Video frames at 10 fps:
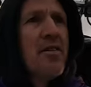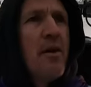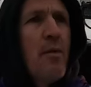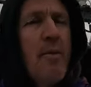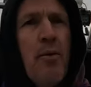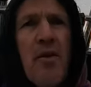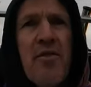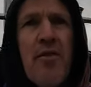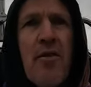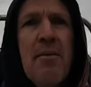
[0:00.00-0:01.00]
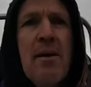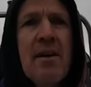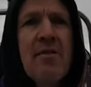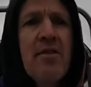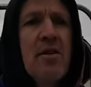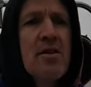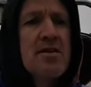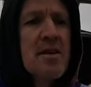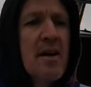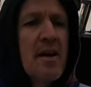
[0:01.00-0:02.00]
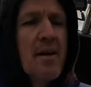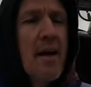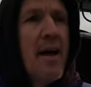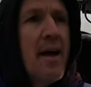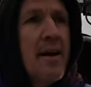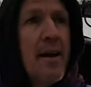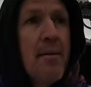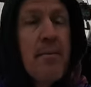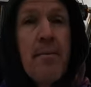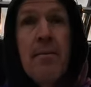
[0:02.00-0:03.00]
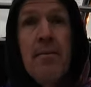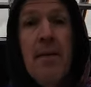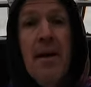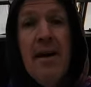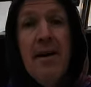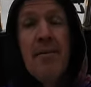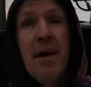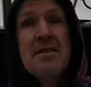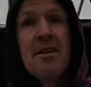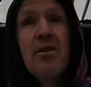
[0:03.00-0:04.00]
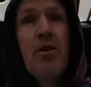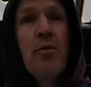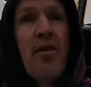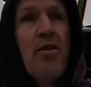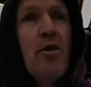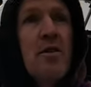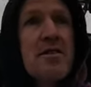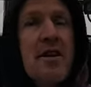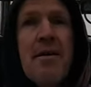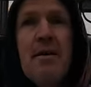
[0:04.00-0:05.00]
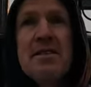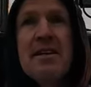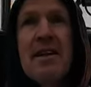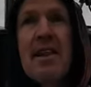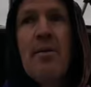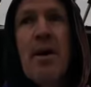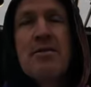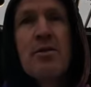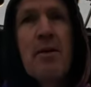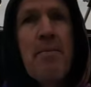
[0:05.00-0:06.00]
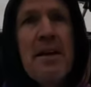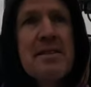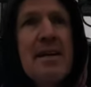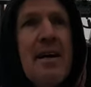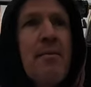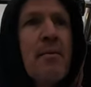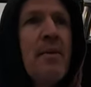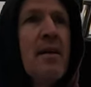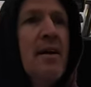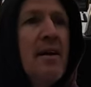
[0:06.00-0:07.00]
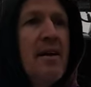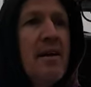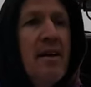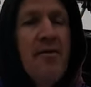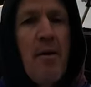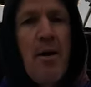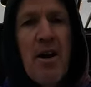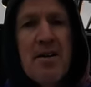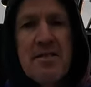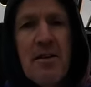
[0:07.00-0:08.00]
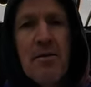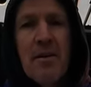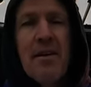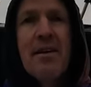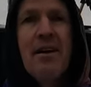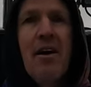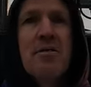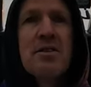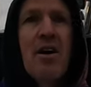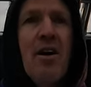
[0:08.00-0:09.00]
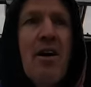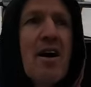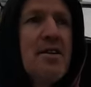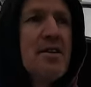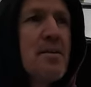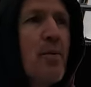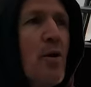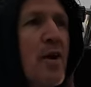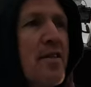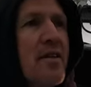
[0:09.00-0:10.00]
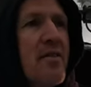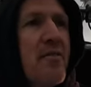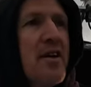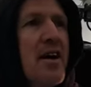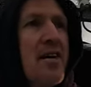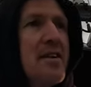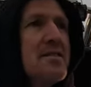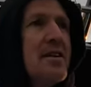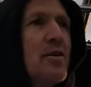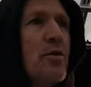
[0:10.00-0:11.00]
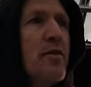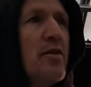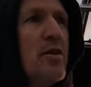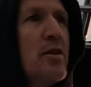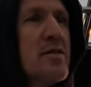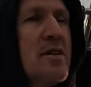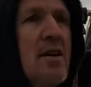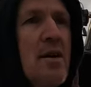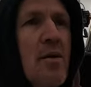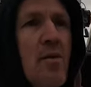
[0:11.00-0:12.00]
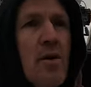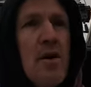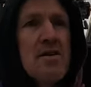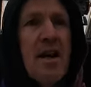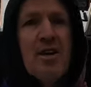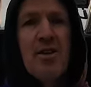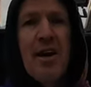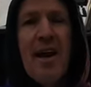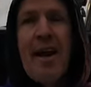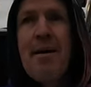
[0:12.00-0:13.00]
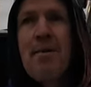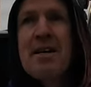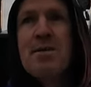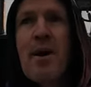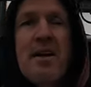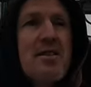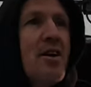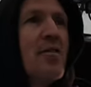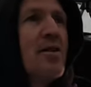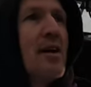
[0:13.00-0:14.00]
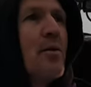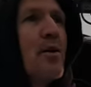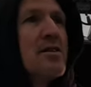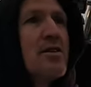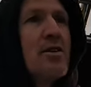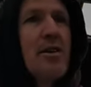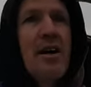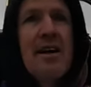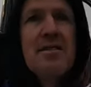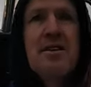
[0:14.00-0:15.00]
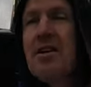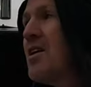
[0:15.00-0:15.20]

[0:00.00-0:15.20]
on, I think, 1.3 million views. And amazing, who would have thought? So then we did another one, sort of backed it up. If I'm honest, I was kind of disappointed that the video that did all the views was actually a land-based one. It's not really what I do. Like, as you